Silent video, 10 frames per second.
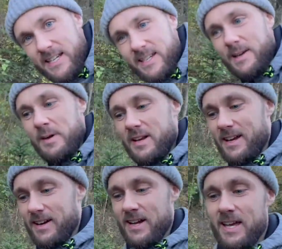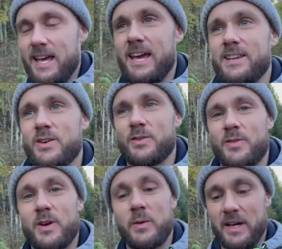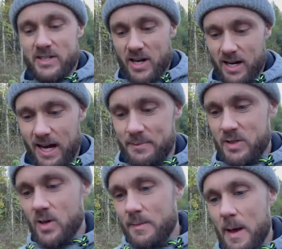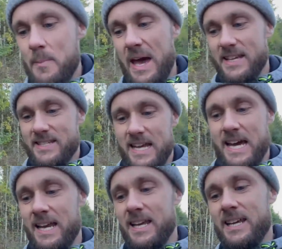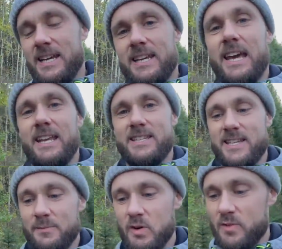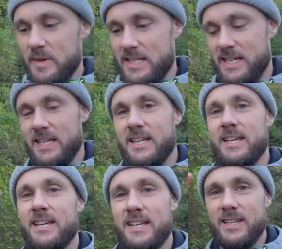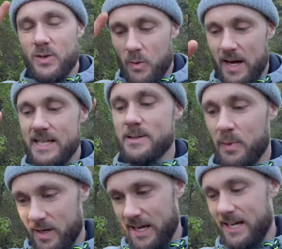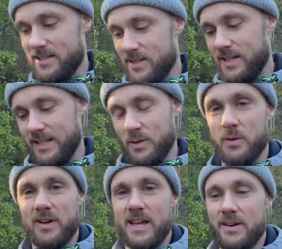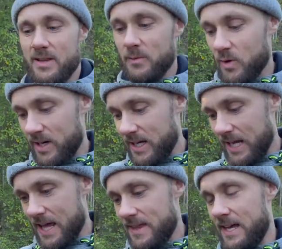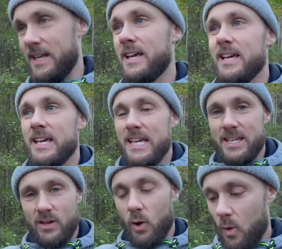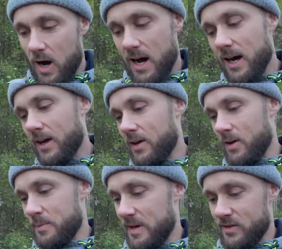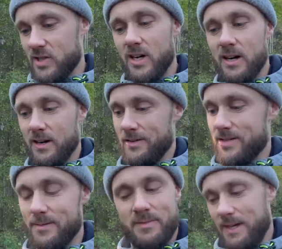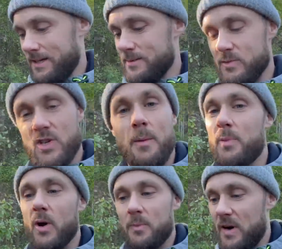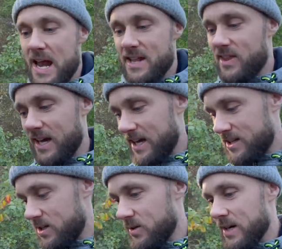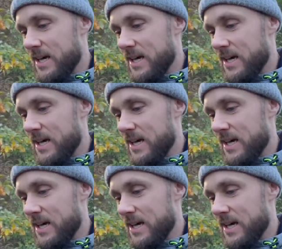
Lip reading: to come out here and go for a quick jog. I've been doing my best at getting some movement in twice per day. So like the workout in the morning, and then either a walk or a bit of a jog, or like some jump rope or anything I can do